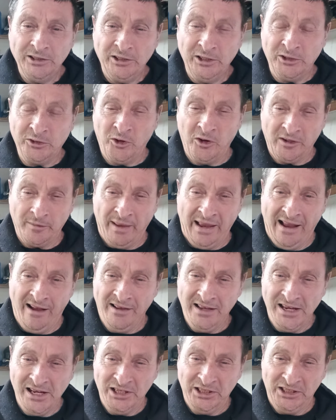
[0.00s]
You talk about
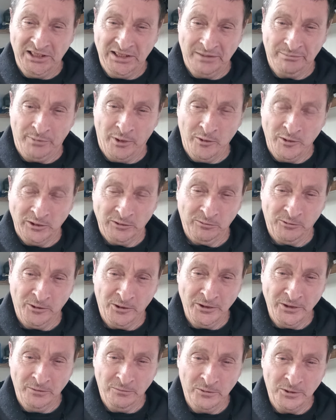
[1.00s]
how easy the bolts
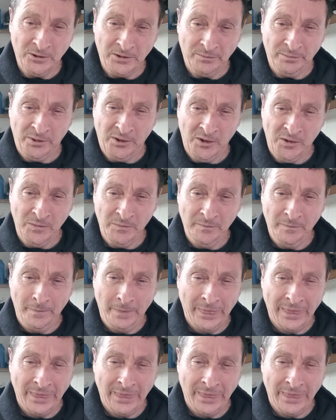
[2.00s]
were in the water pump.